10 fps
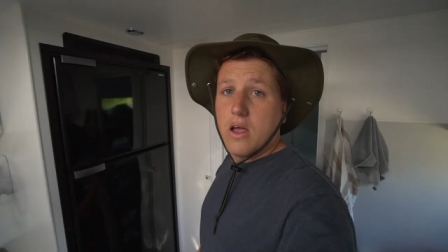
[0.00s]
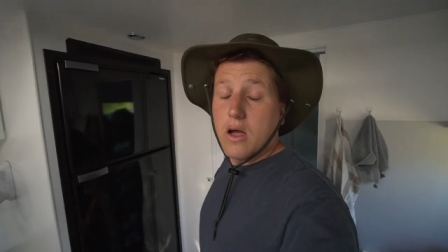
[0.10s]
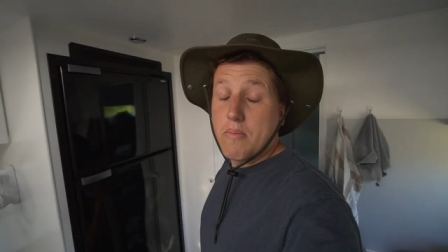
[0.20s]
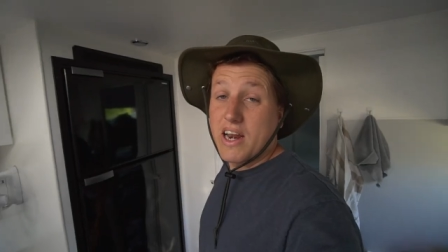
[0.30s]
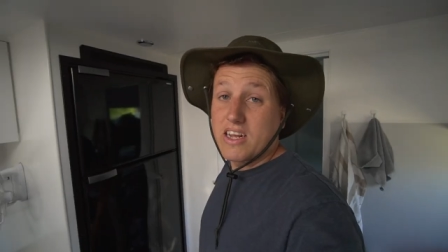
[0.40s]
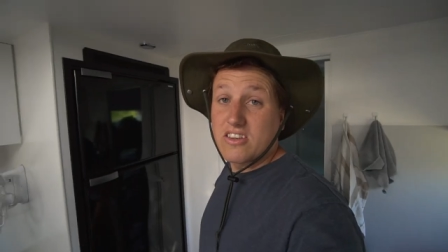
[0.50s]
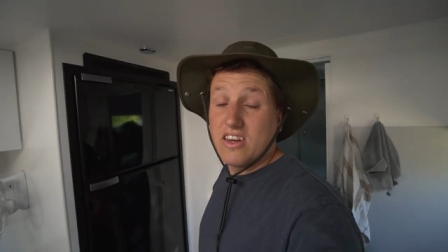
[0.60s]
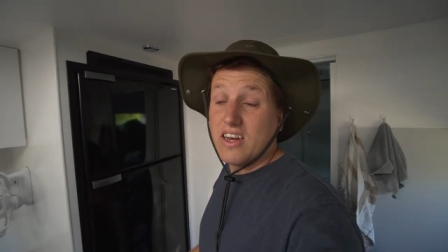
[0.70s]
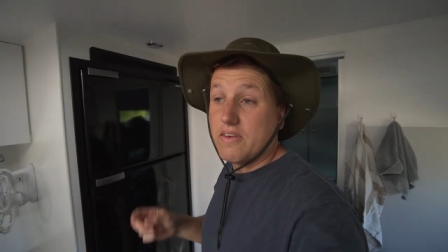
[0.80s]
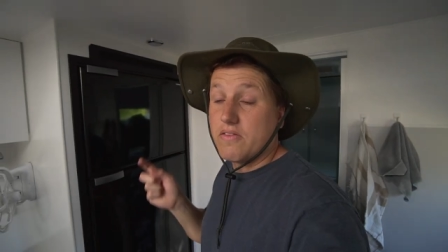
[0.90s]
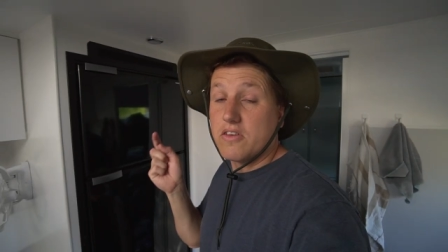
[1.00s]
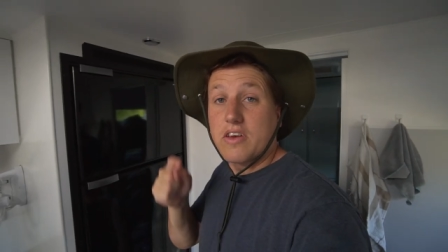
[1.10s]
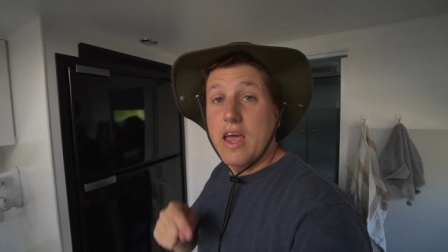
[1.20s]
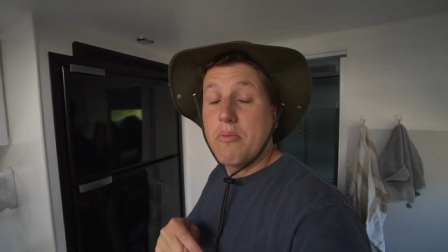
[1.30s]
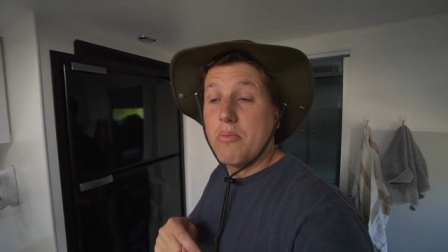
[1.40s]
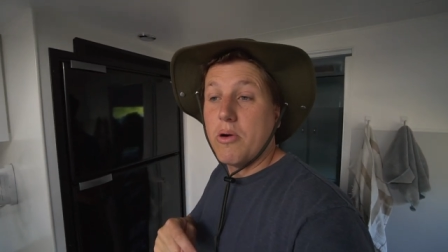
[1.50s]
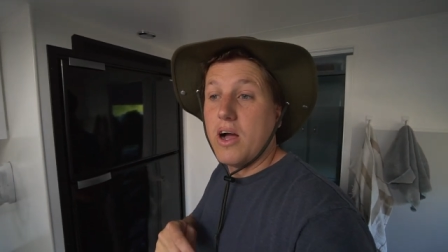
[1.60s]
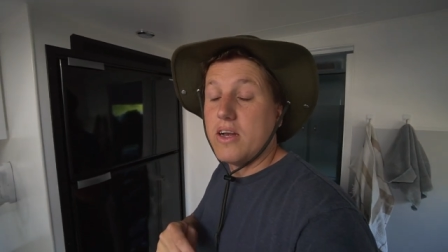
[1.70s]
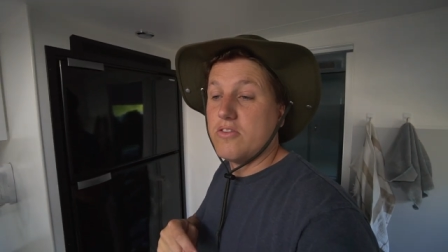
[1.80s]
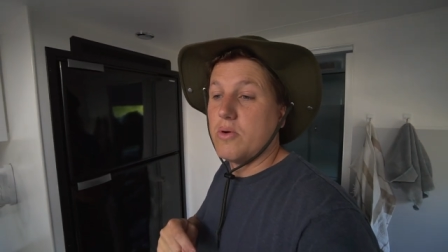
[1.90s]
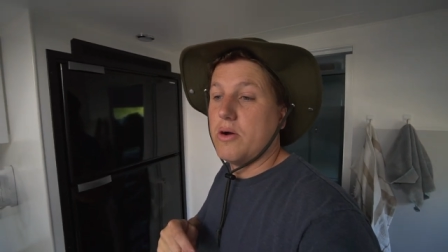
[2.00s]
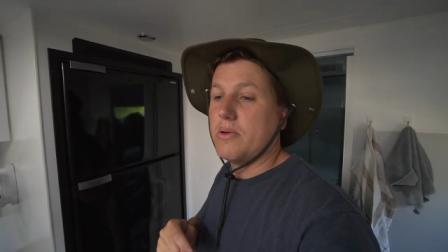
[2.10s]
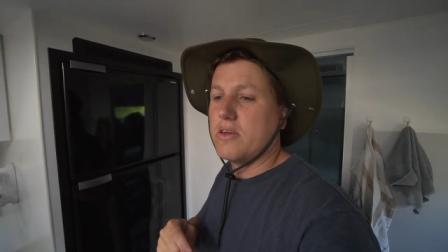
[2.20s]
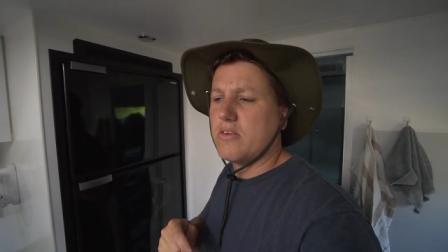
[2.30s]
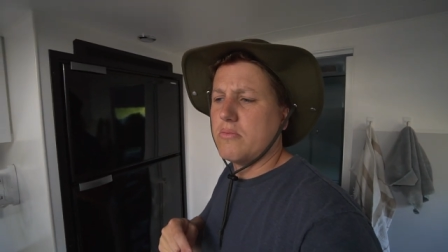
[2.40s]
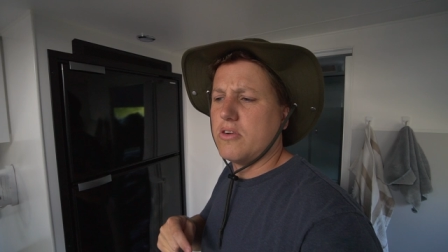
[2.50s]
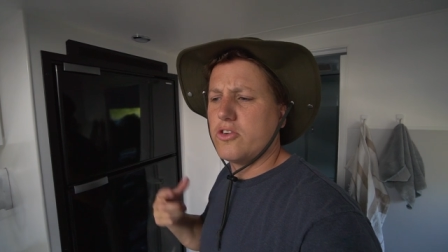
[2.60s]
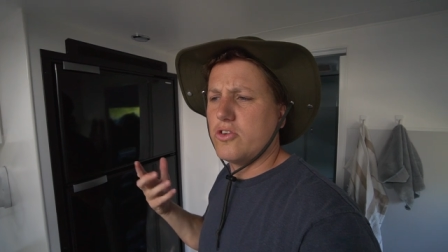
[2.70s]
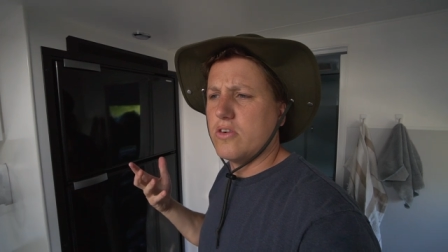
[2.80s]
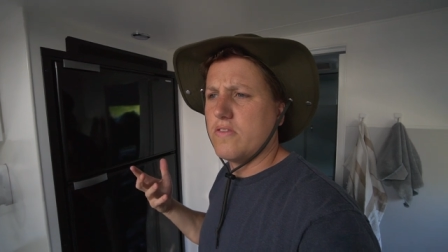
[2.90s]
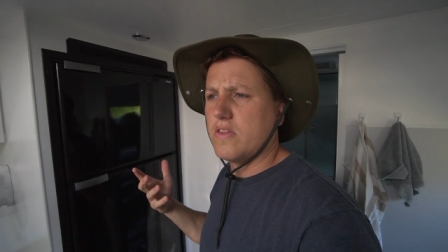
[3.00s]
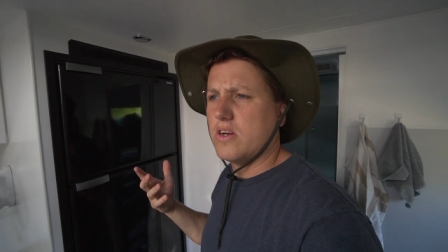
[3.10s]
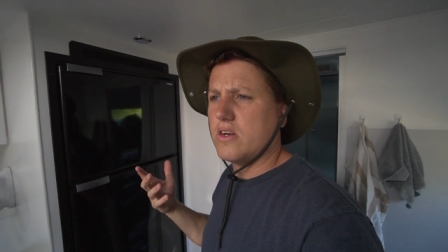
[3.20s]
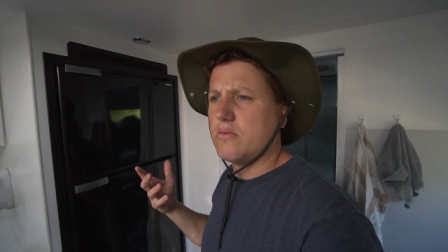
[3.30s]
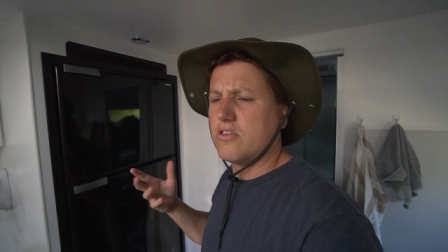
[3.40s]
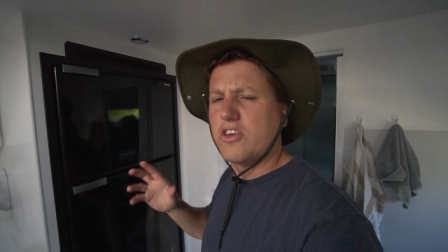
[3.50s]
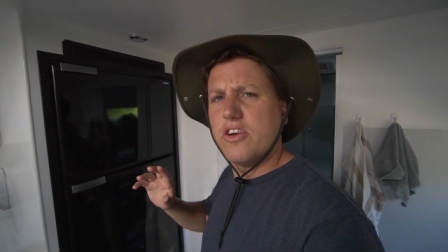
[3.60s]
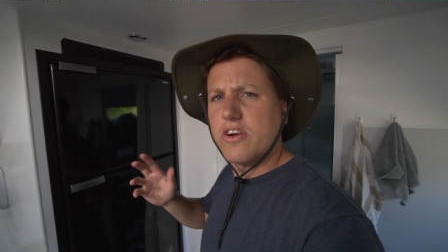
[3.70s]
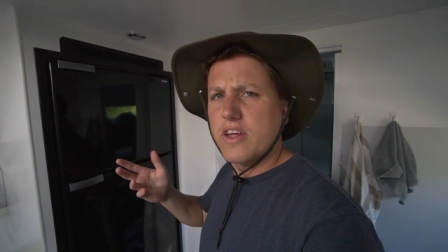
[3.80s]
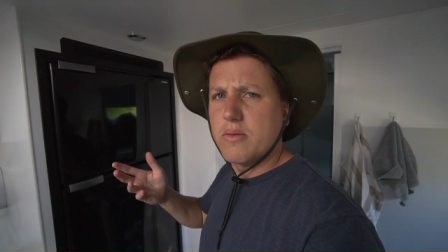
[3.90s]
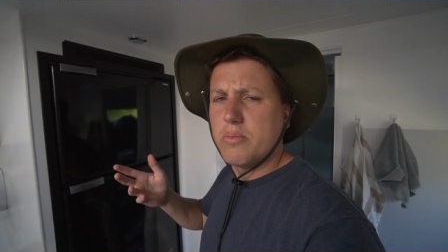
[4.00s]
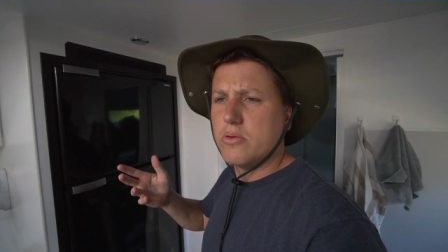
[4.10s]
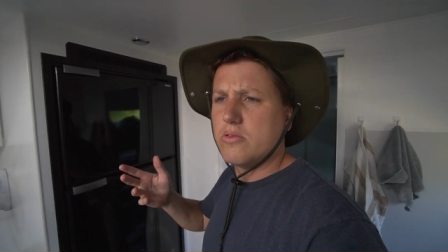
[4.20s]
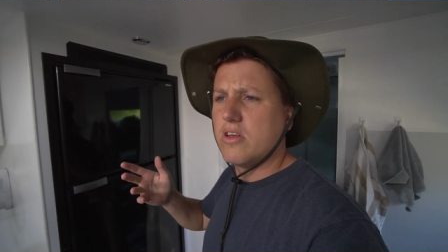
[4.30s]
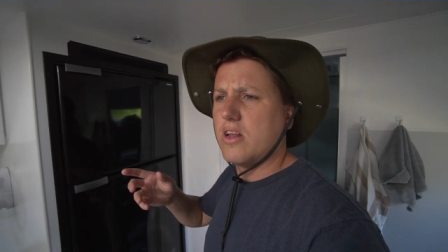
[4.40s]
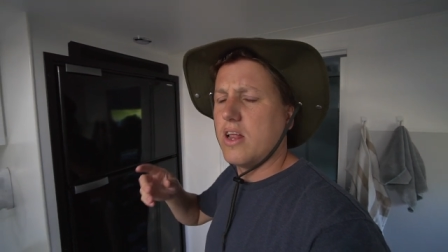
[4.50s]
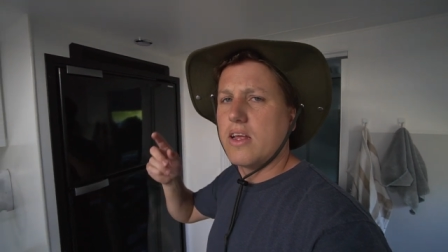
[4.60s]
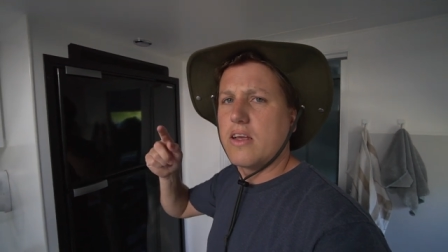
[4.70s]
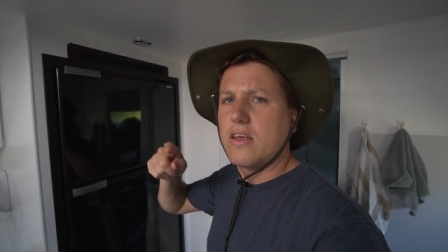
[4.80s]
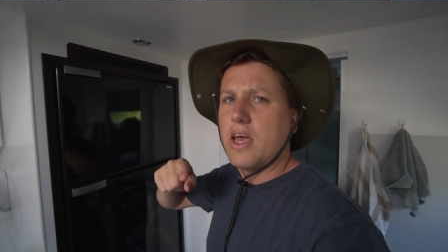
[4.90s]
I might actually leave this camera behind as well because I'm not sure of the security at the pools like